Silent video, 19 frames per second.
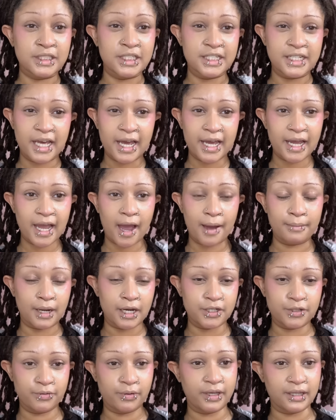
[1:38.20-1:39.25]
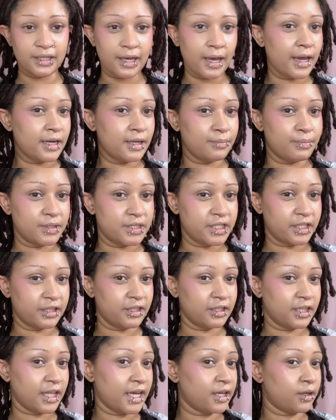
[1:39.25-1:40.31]
Today I'm not doing any particular
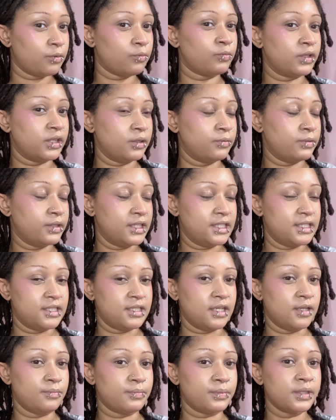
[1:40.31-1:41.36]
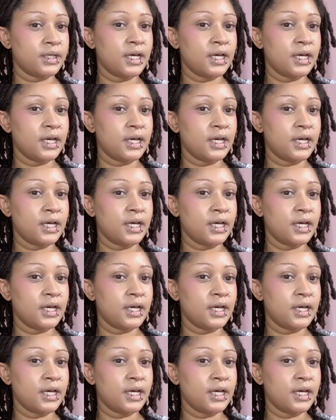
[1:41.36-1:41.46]
like really deep